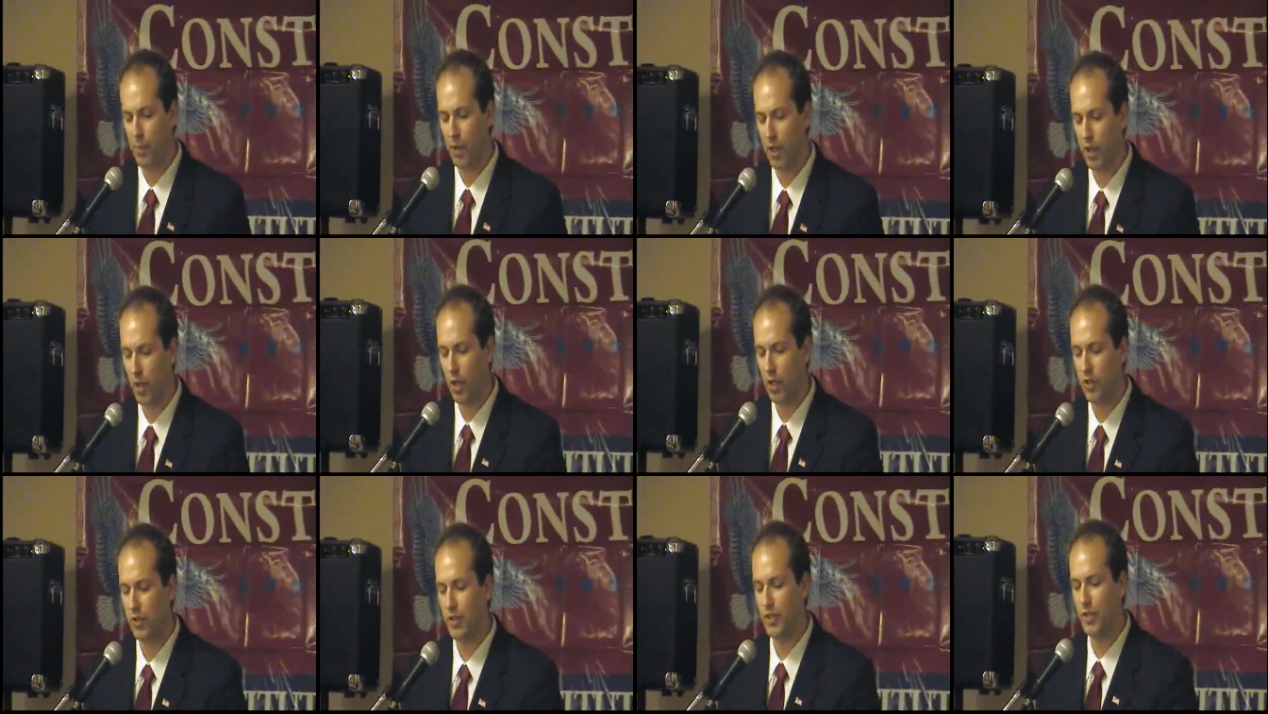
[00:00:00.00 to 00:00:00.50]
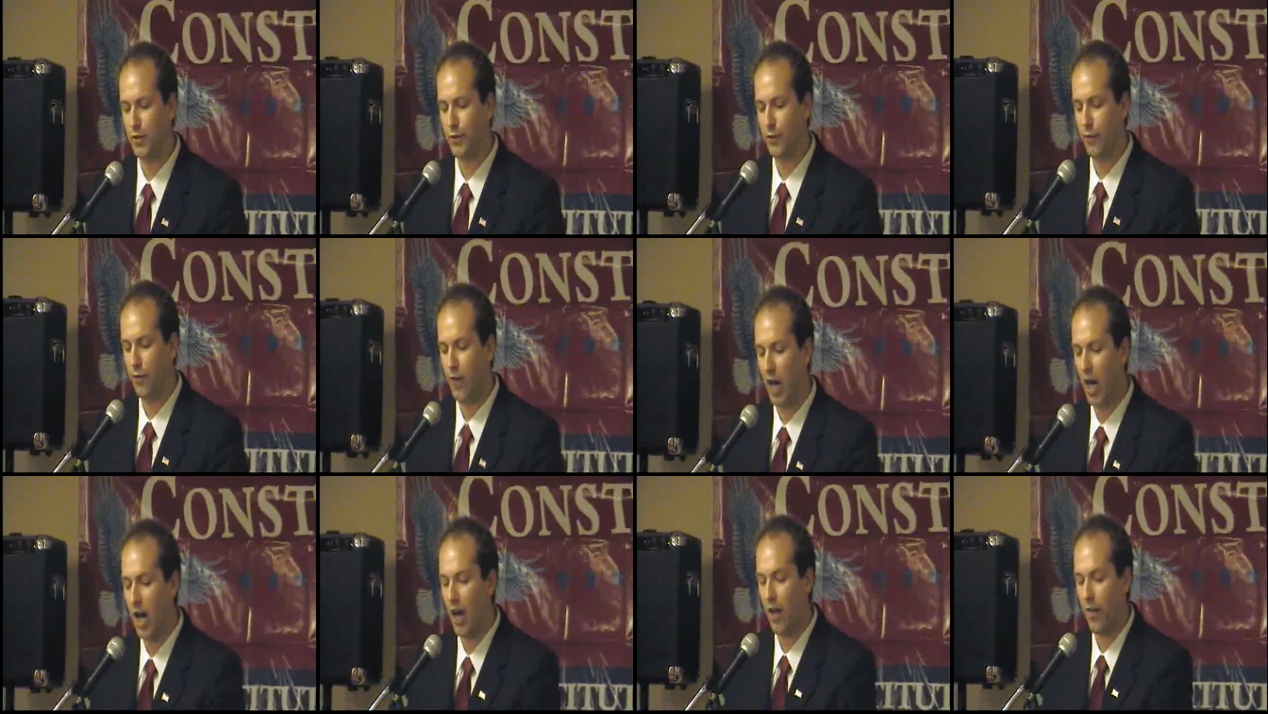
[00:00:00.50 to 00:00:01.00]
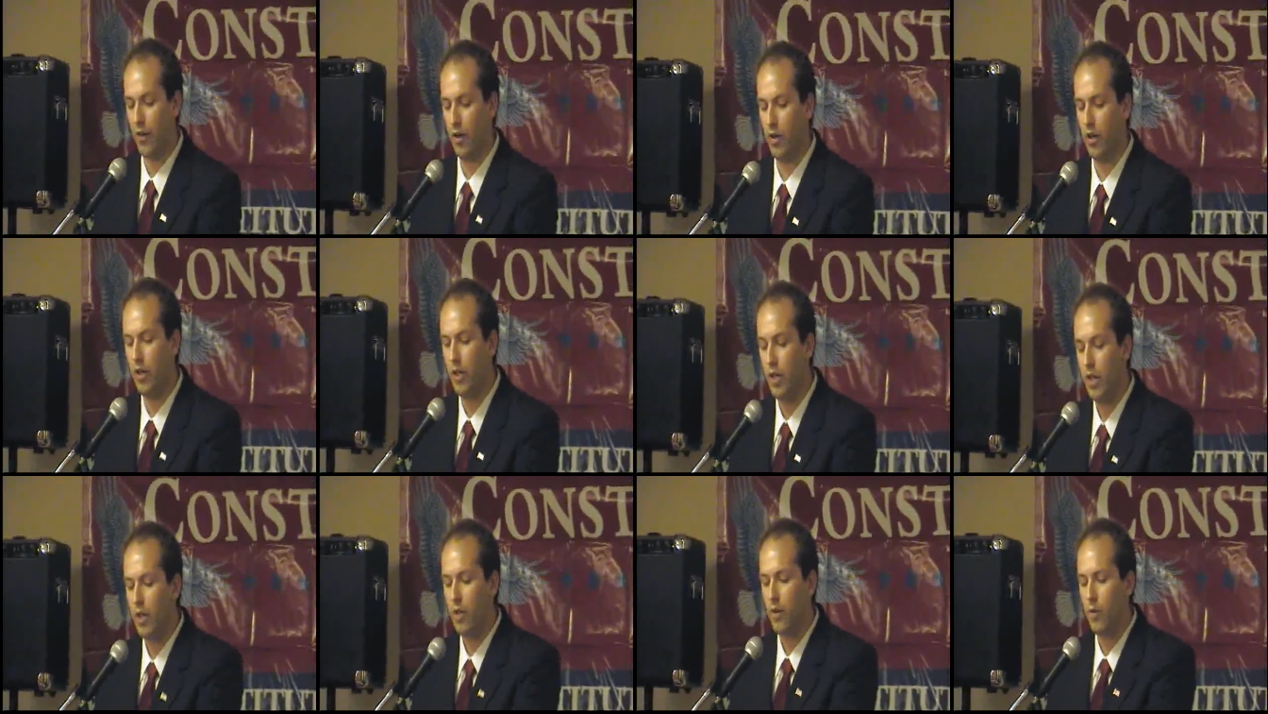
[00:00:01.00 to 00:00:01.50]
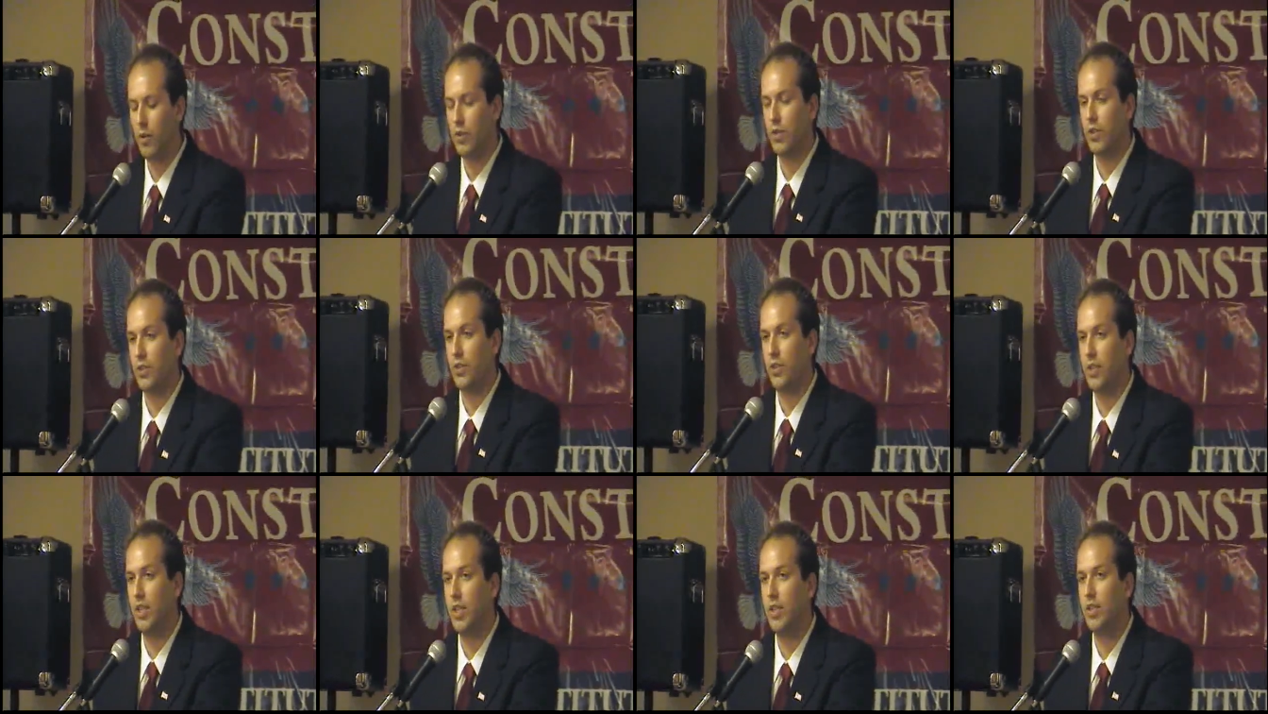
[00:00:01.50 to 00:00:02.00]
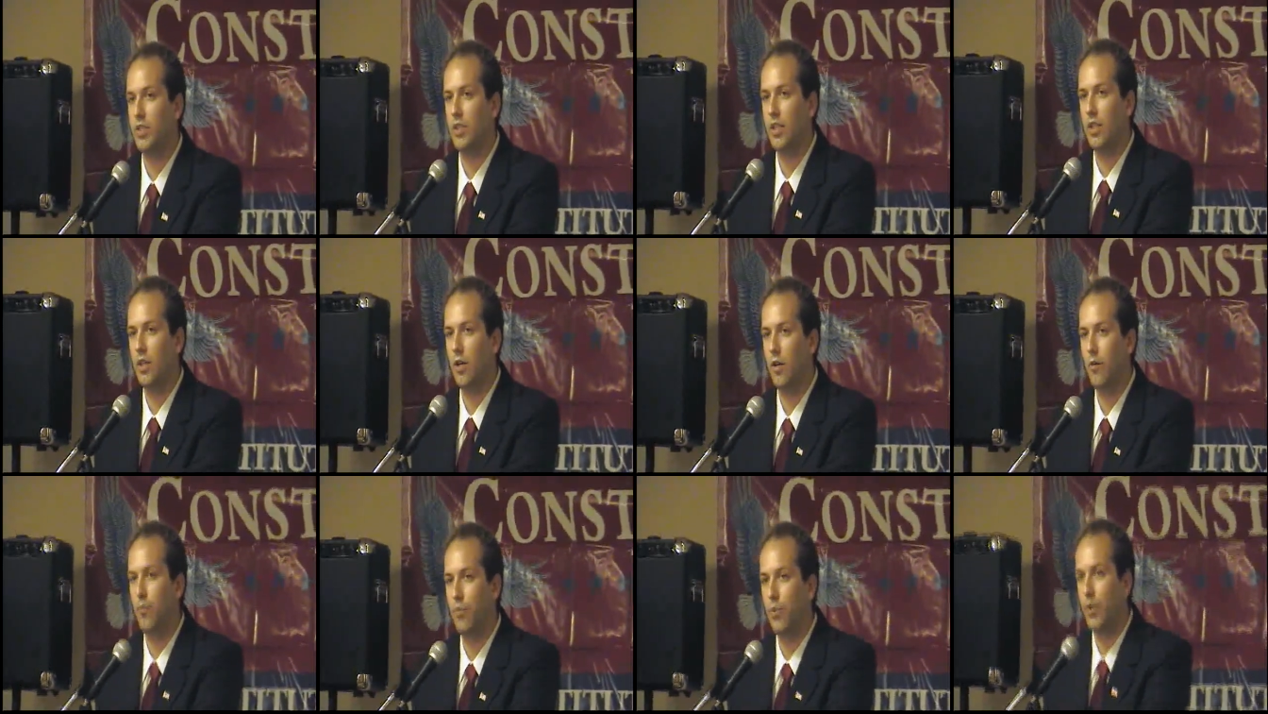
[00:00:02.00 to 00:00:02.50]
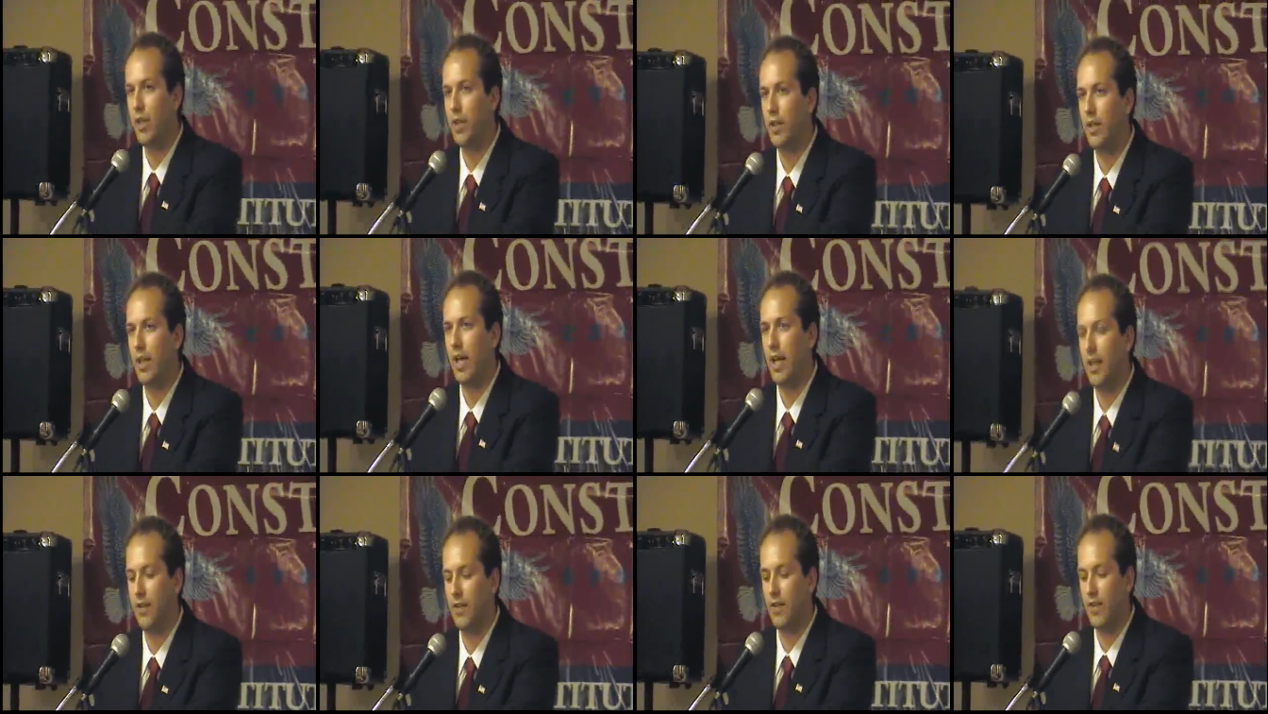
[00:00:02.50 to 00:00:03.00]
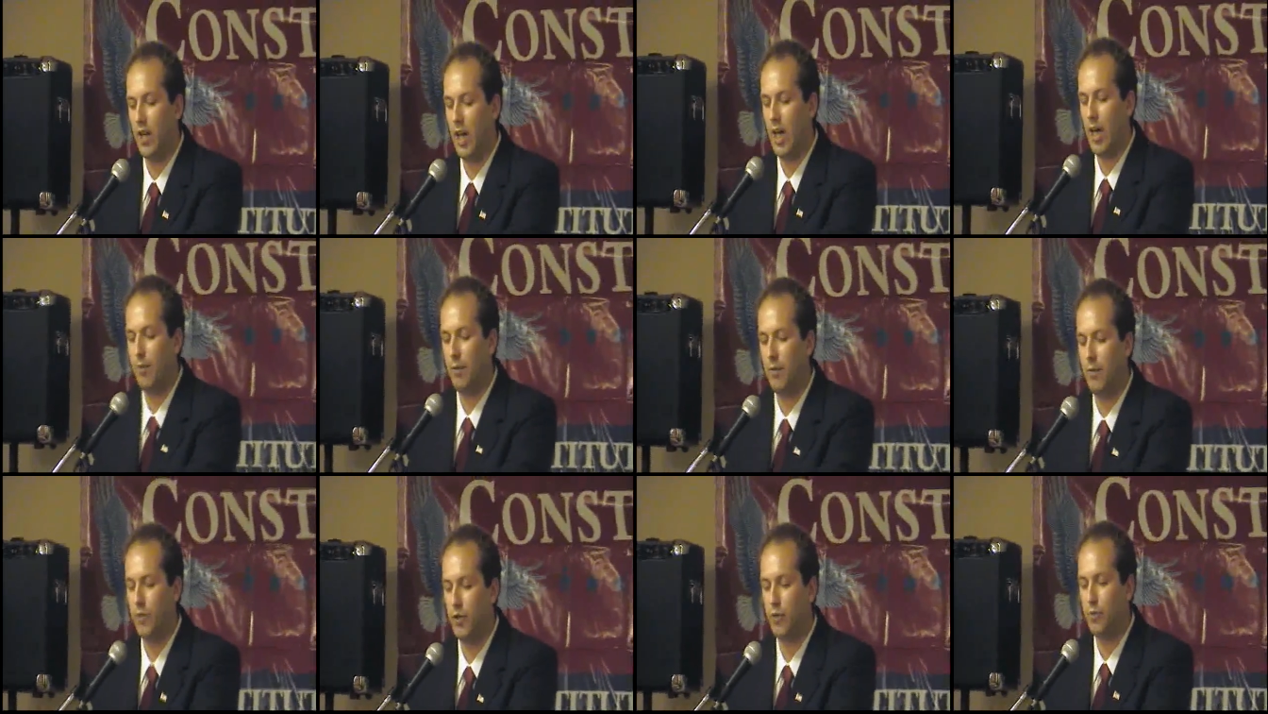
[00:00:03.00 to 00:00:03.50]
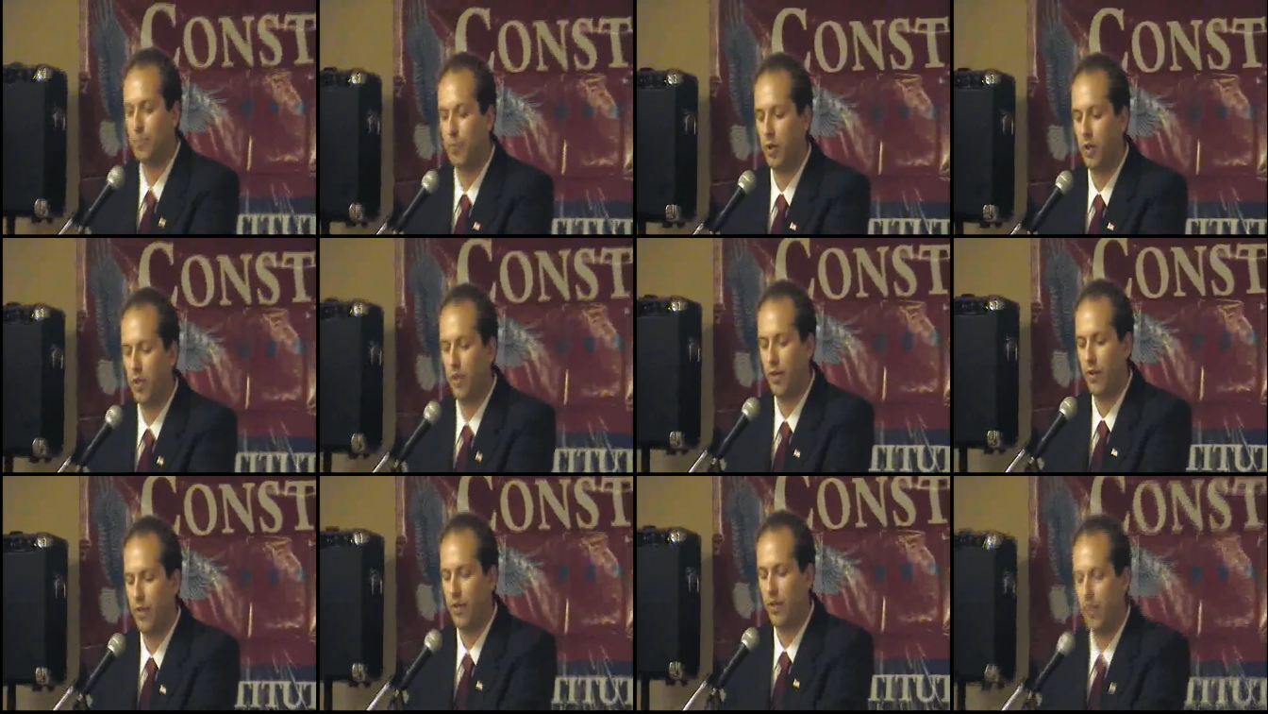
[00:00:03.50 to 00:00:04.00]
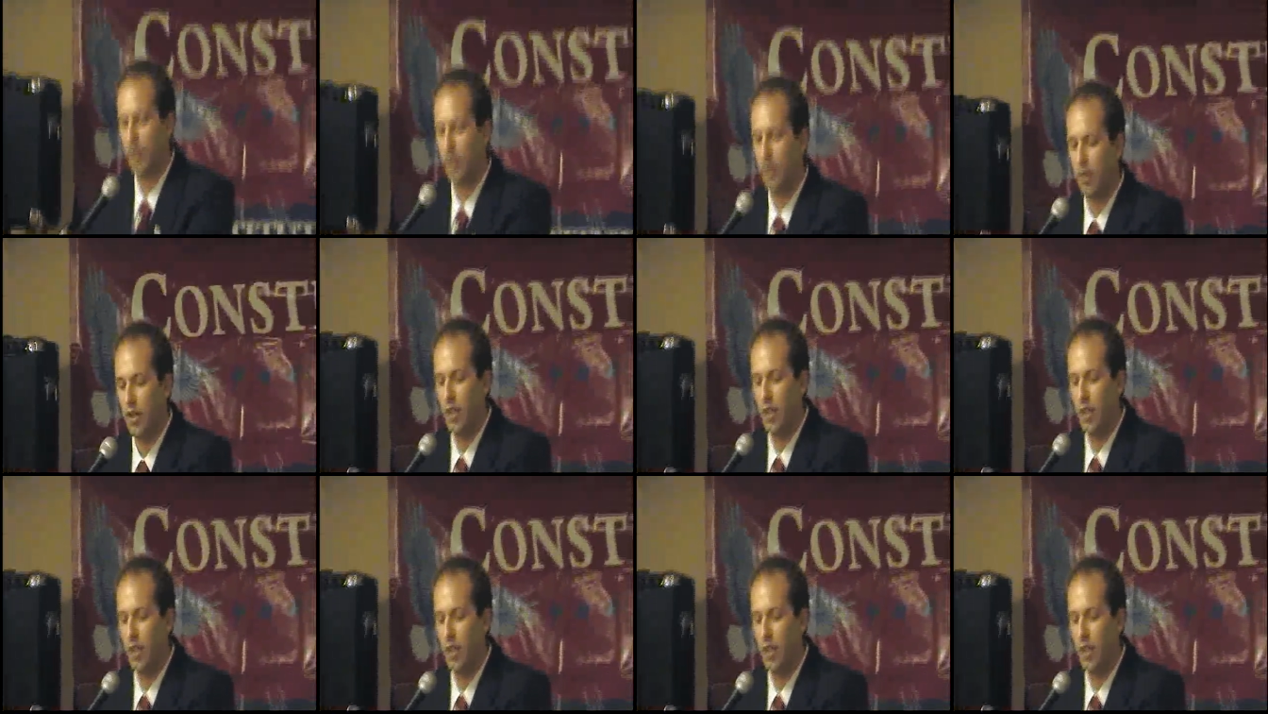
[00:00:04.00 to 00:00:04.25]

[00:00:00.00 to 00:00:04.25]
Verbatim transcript: but because his father was a citizen of Britain at the time of his birth.